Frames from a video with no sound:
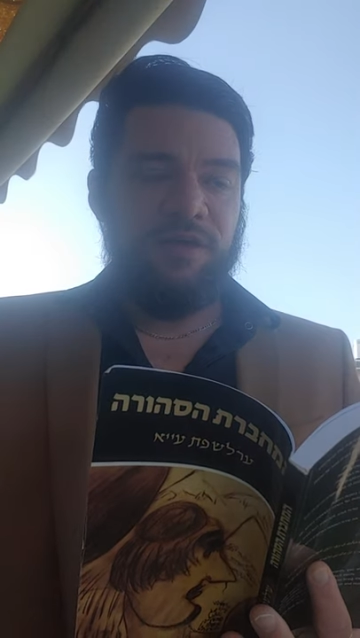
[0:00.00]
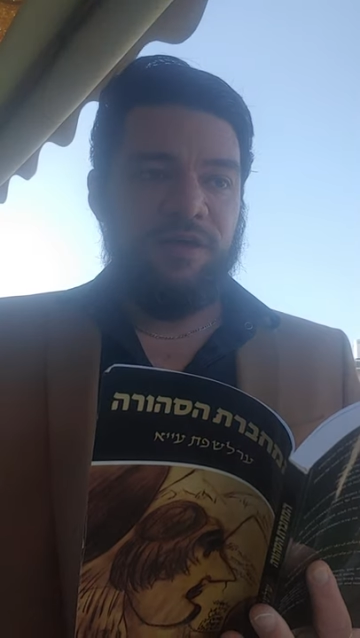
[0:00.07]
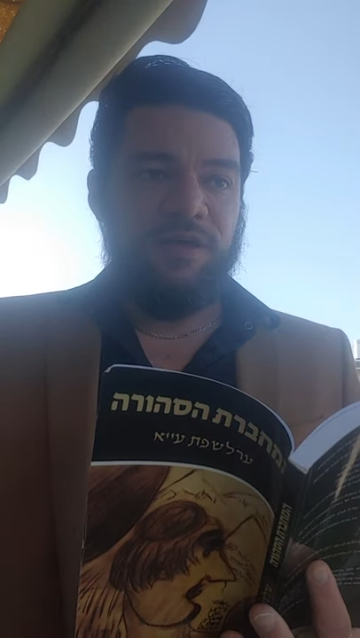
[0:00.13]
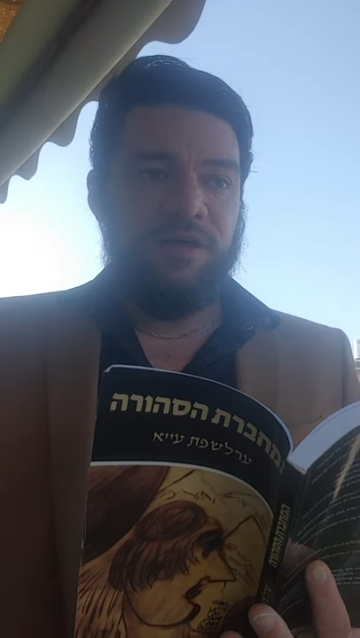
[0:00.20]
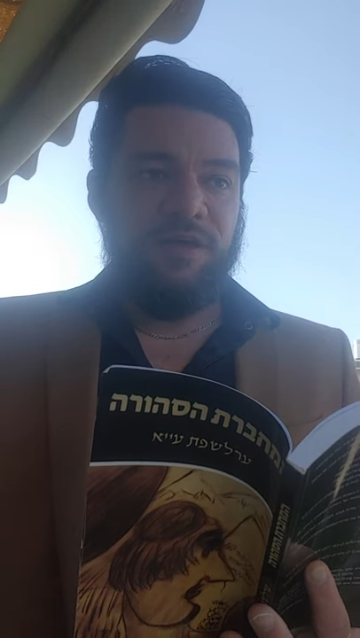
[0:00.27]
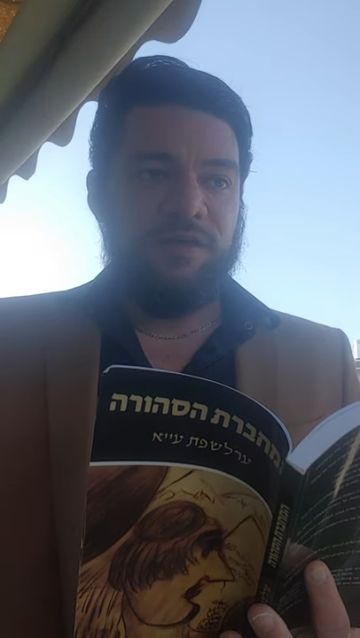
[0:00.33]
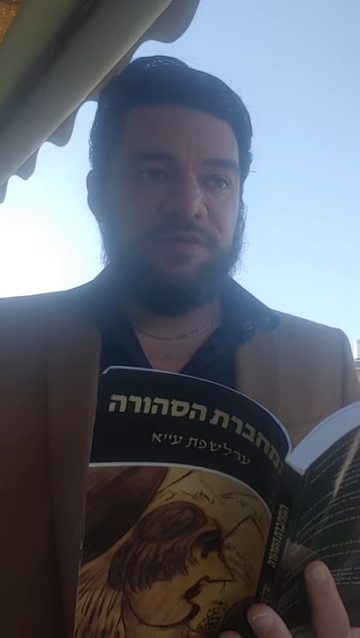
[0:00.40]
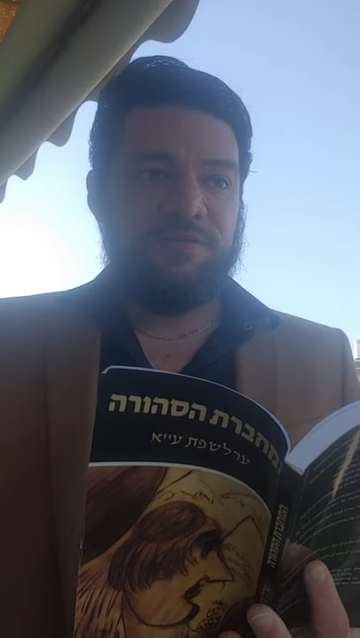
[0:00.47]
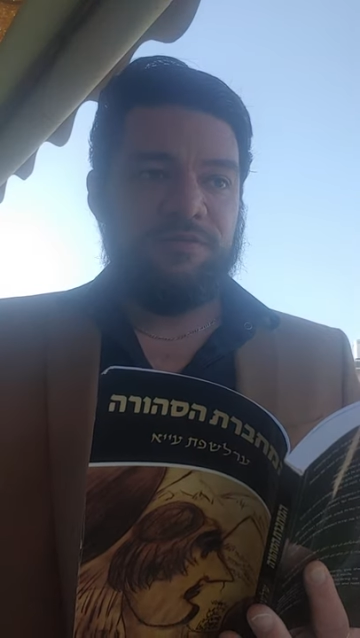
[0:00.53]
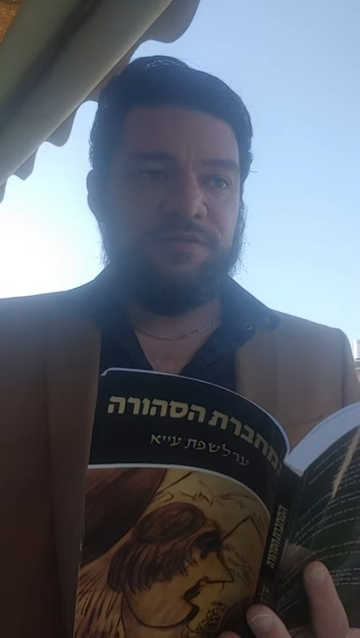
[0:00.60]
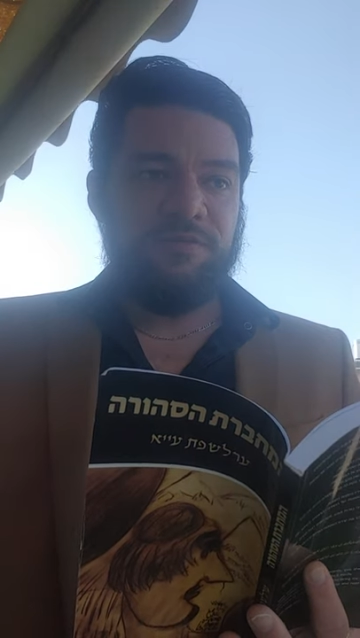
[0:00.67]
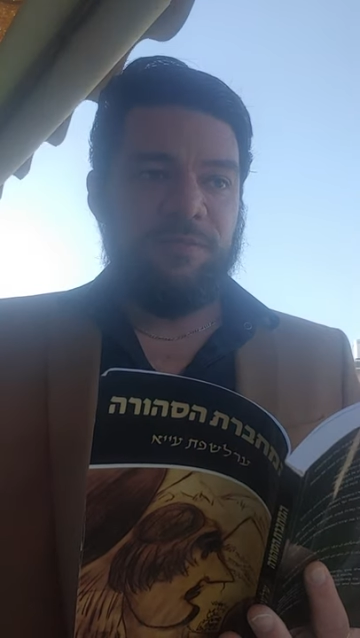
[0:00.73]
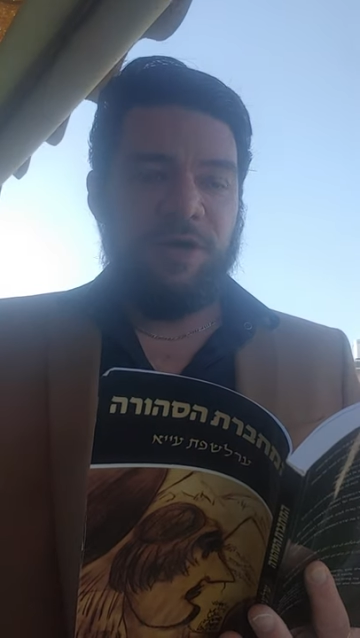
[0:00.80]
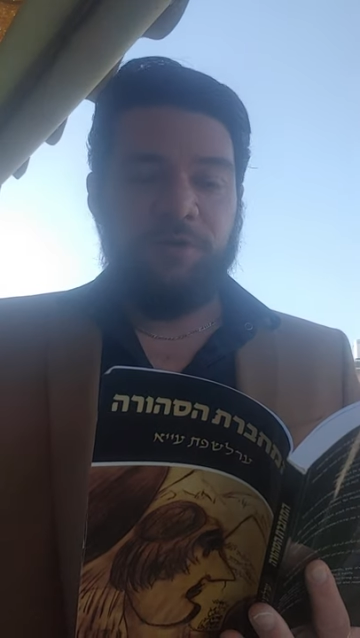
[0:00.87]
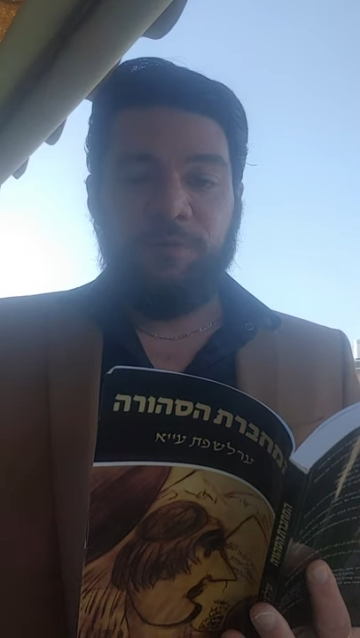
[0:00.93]

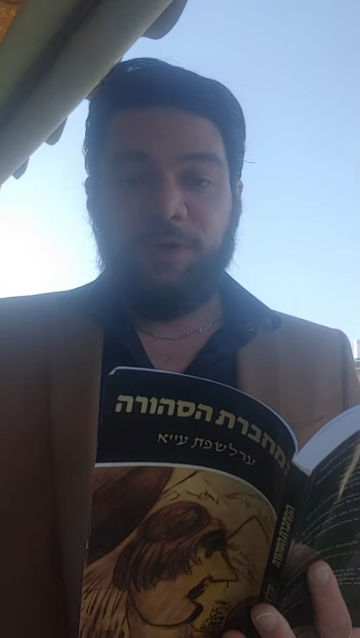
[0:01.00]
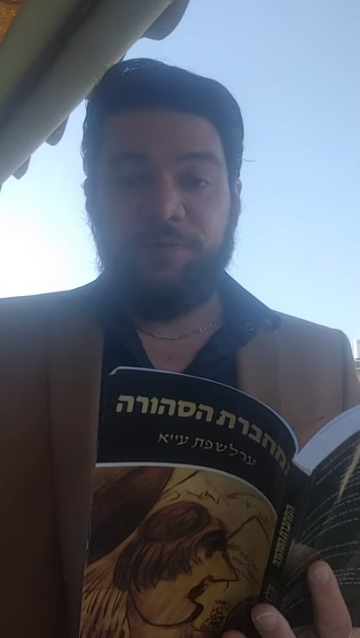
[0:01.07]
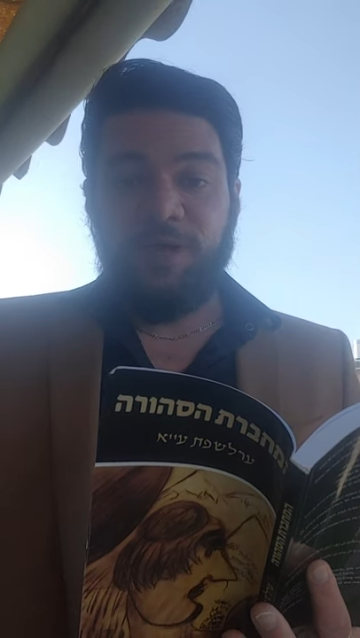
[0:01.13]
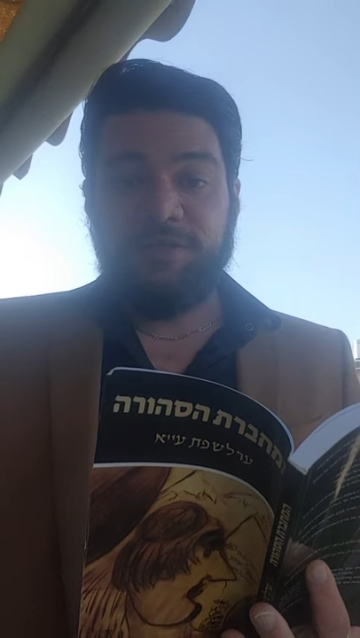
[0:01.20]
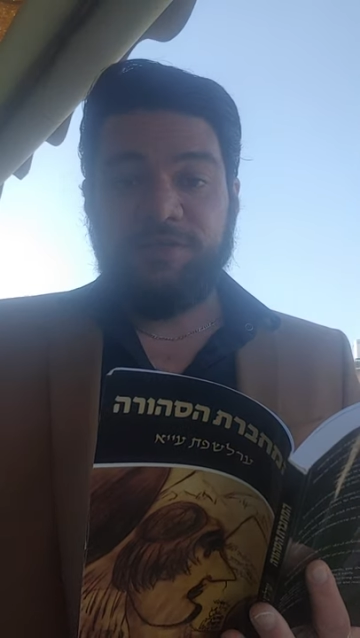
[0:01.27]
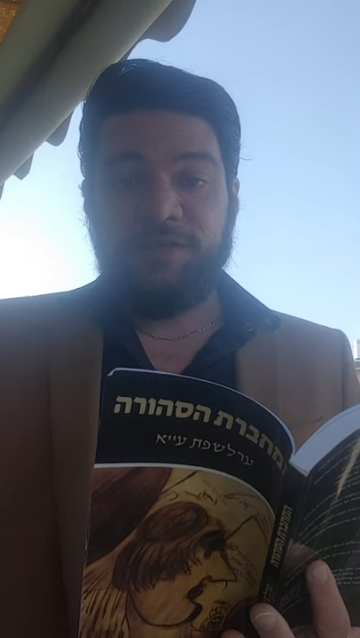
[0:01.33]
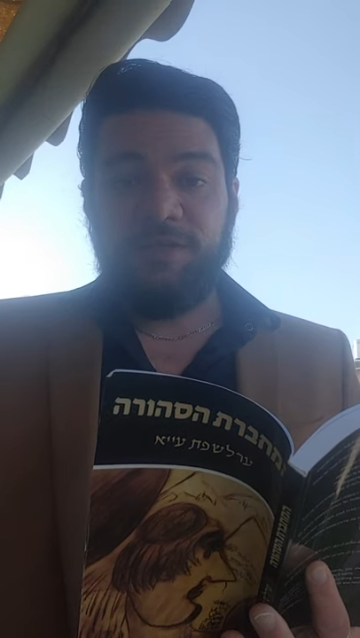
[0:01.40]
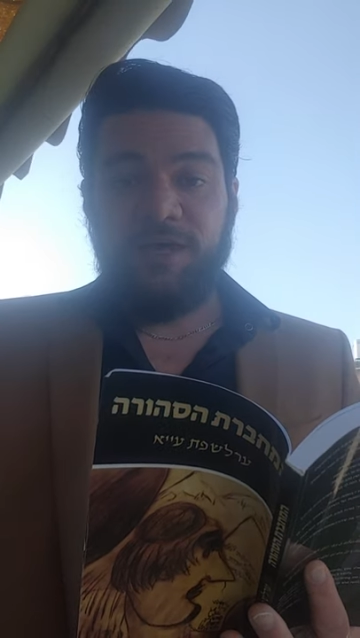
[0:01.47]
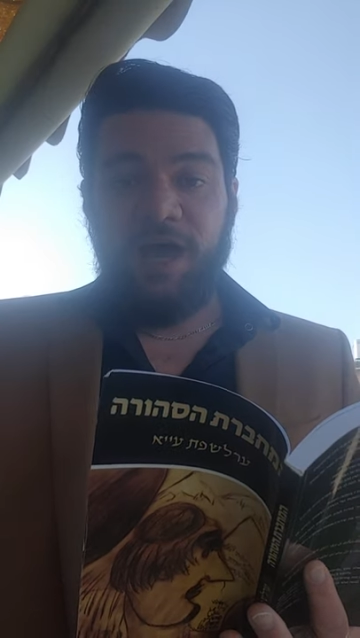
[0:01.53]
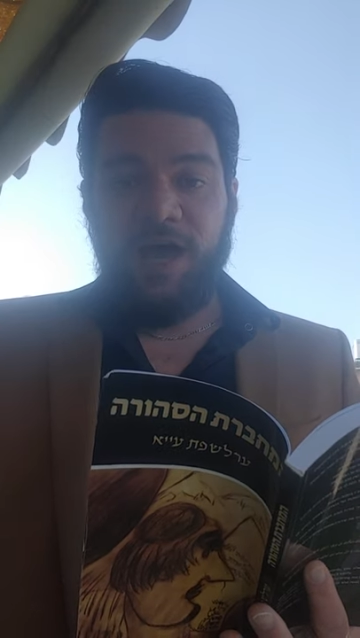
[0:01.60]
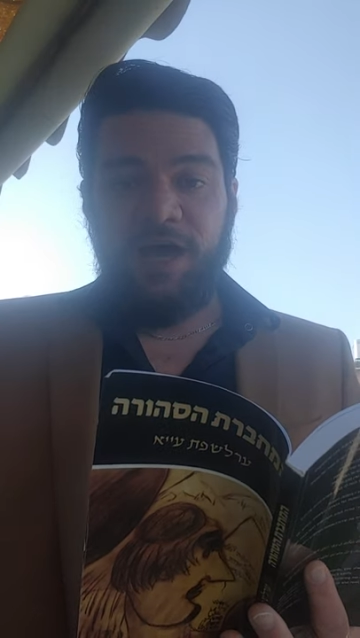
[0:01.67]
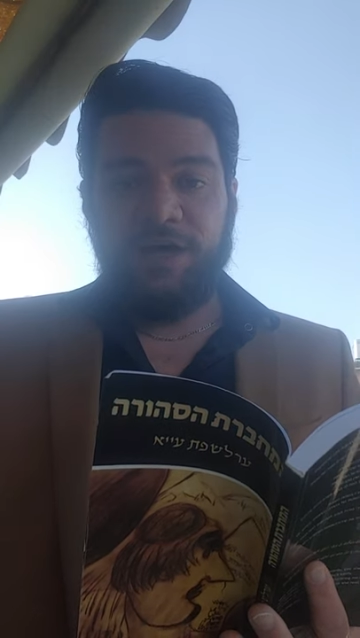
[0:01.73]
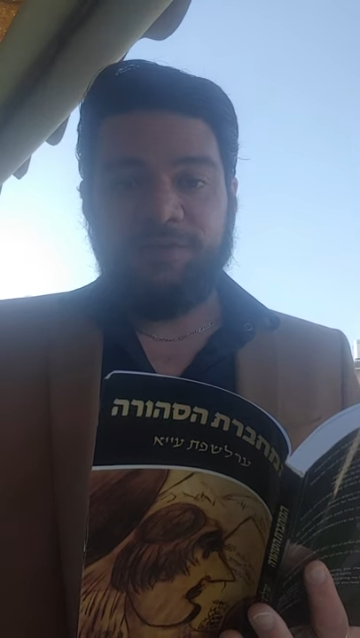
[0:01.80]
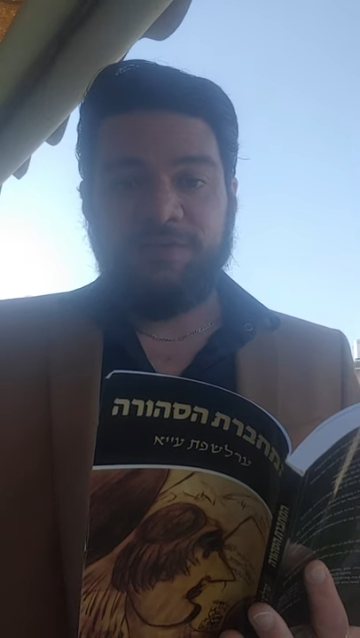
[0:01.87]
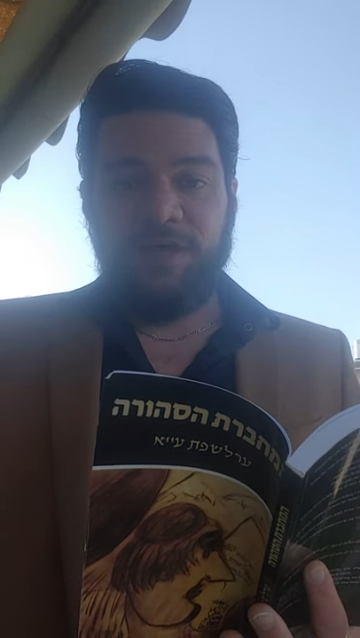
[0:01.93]
it's, by the way, when I say
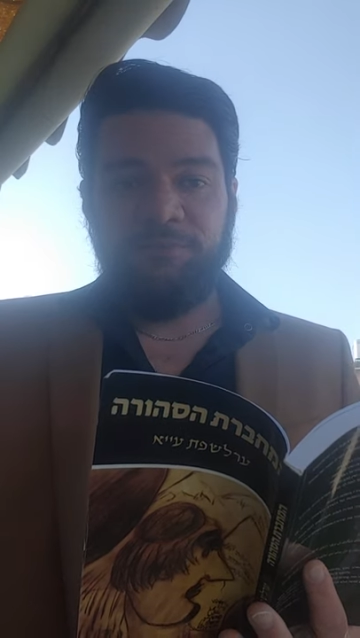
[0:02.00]
guys,